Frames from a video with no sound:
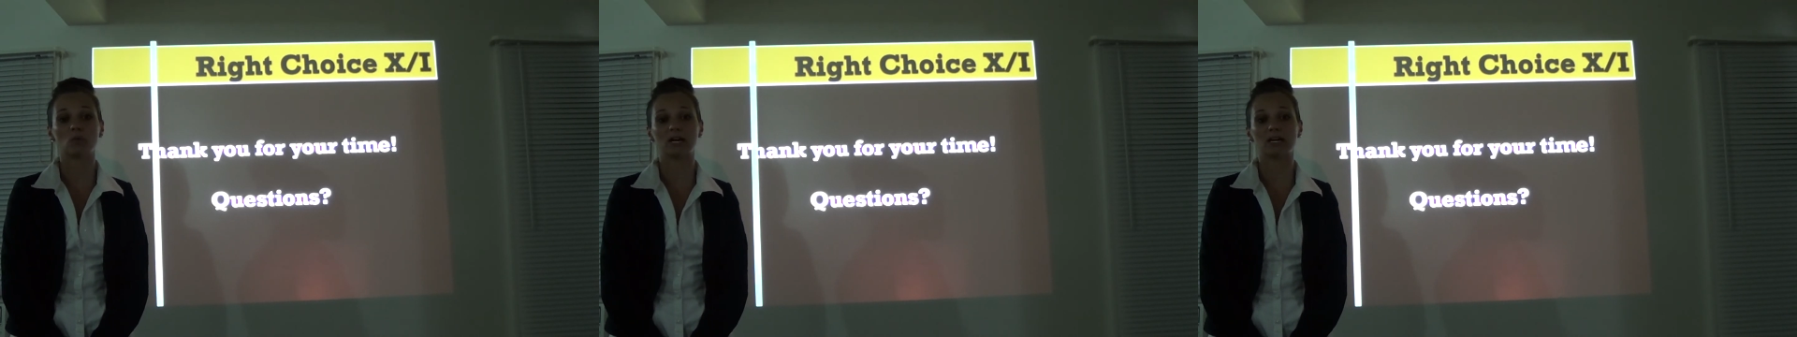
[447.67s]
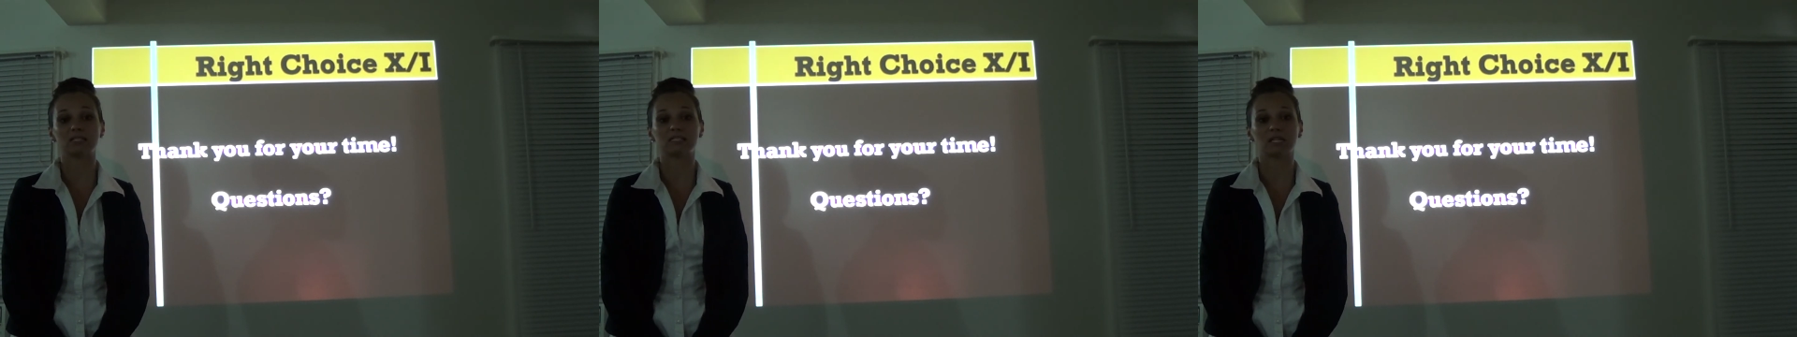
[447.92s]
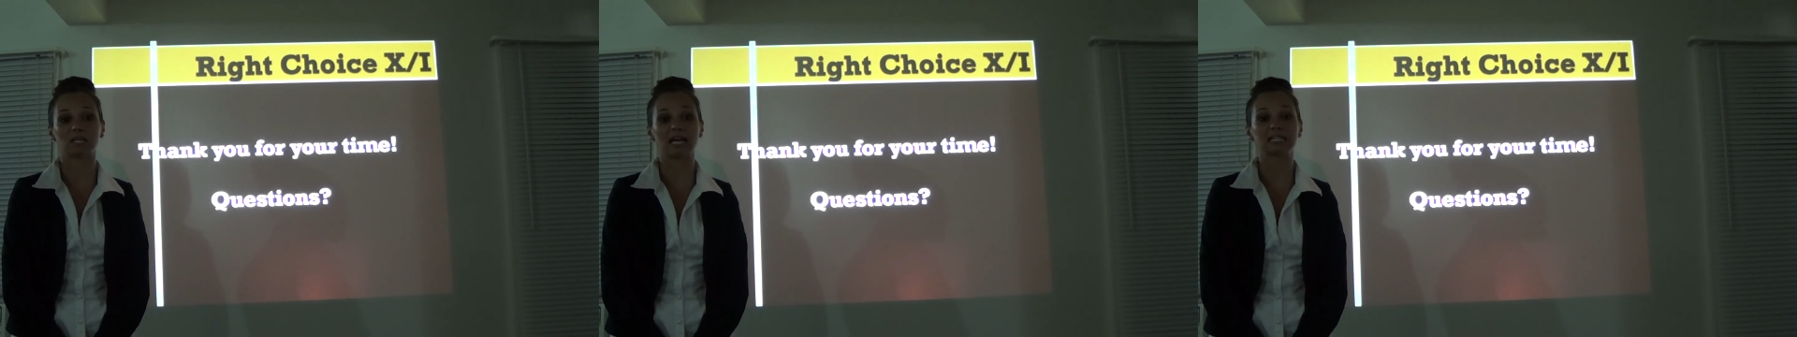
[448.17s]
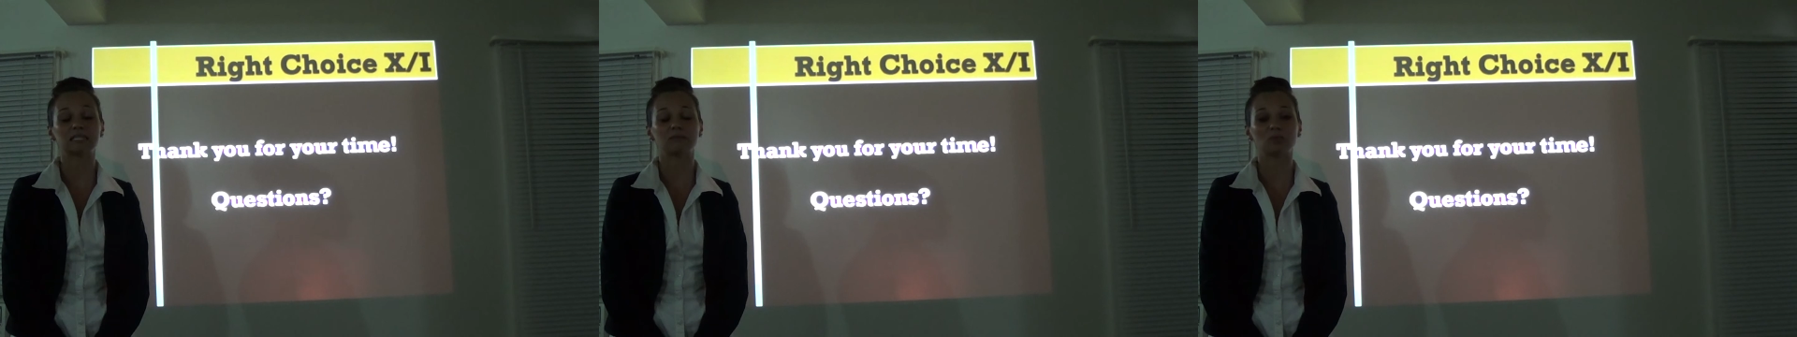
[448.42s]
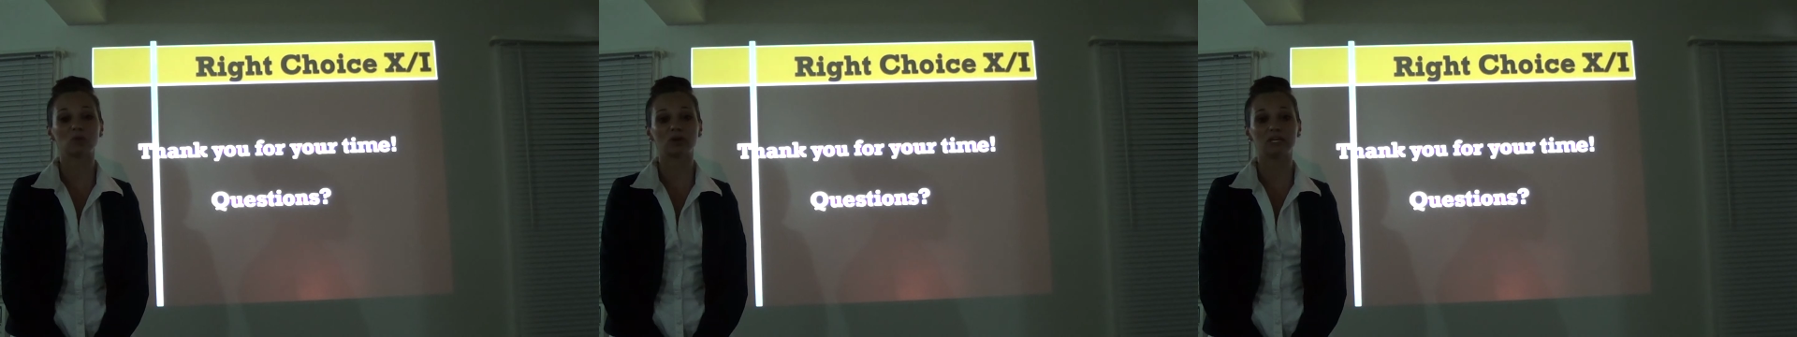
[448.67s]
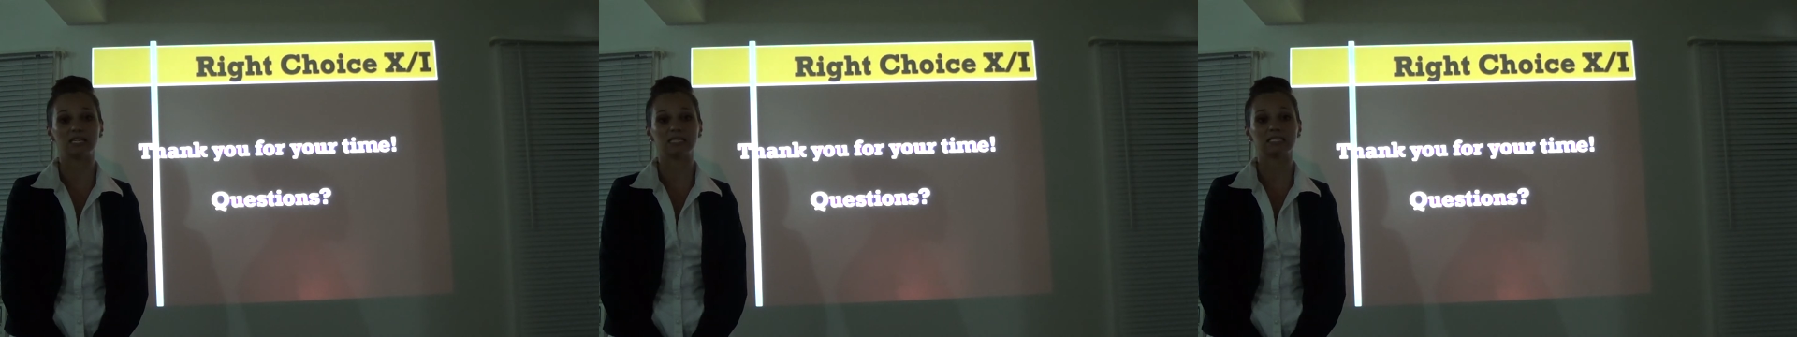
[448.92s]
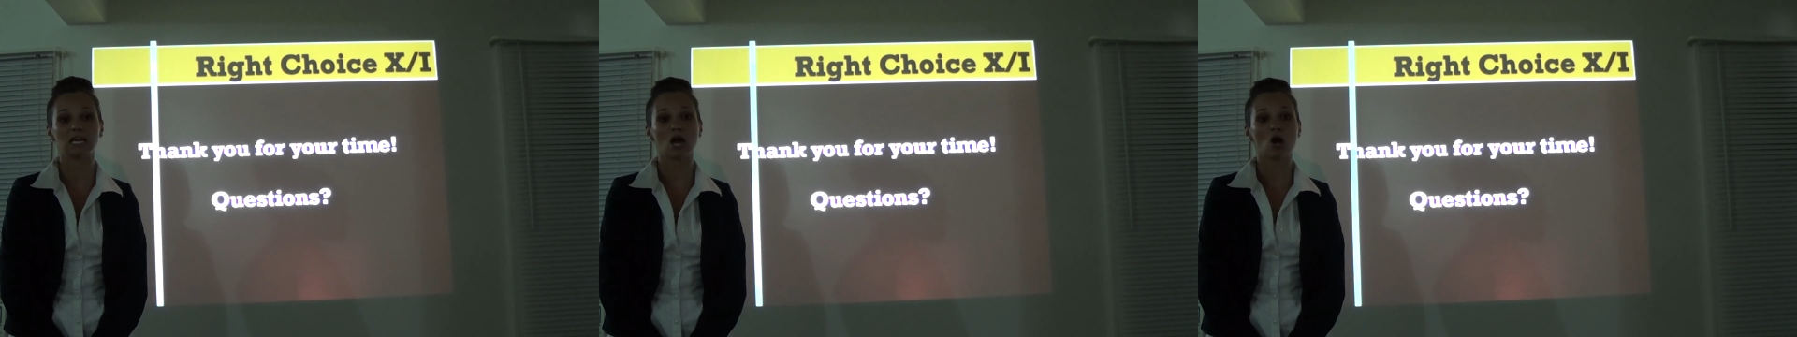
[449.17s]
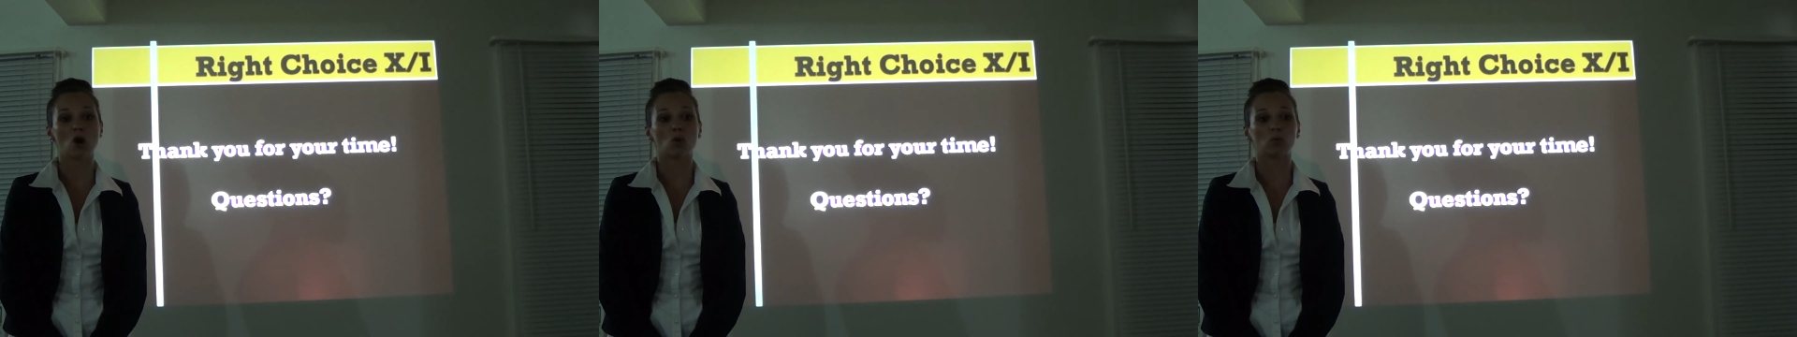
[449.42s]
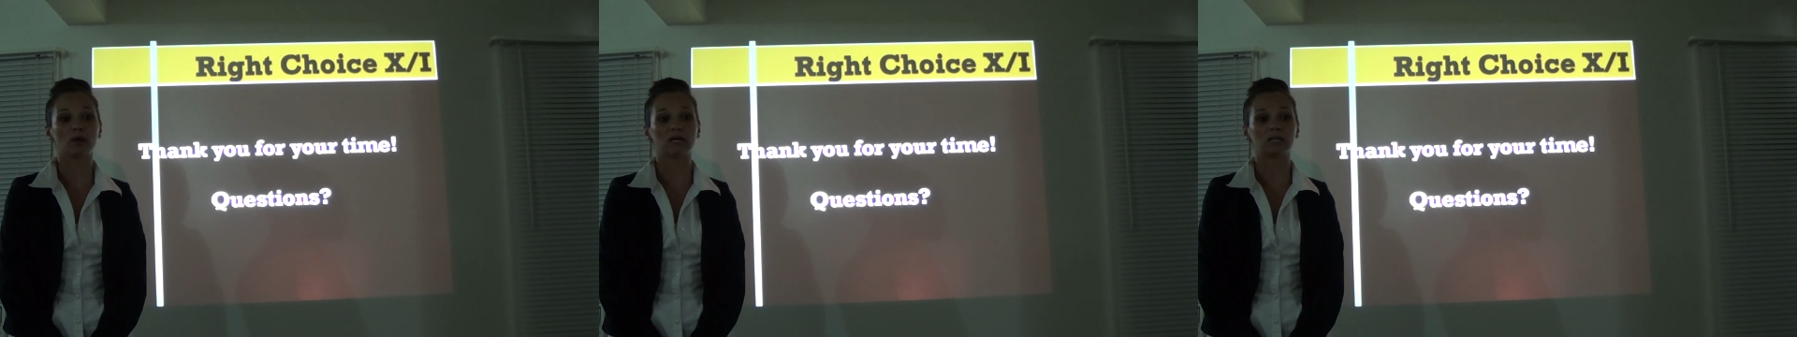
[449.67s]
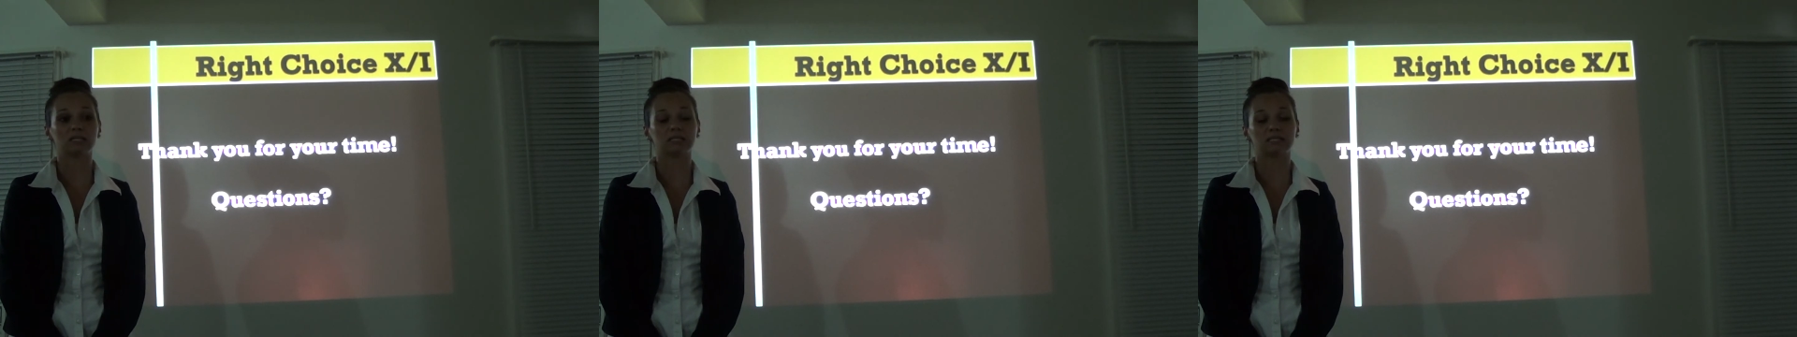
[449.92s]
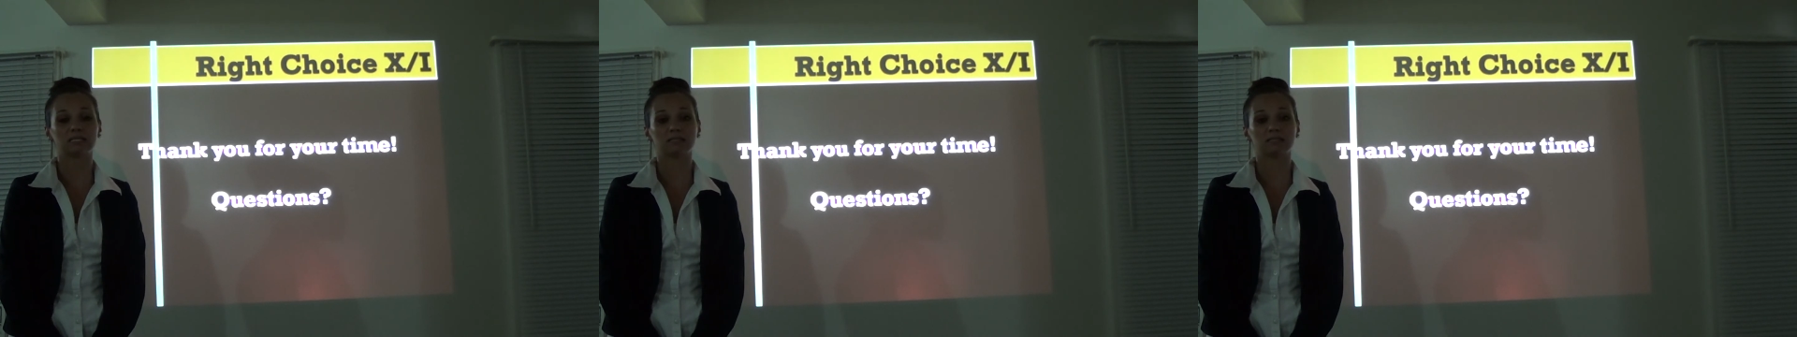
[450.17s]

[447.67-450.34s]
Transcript: where select employees will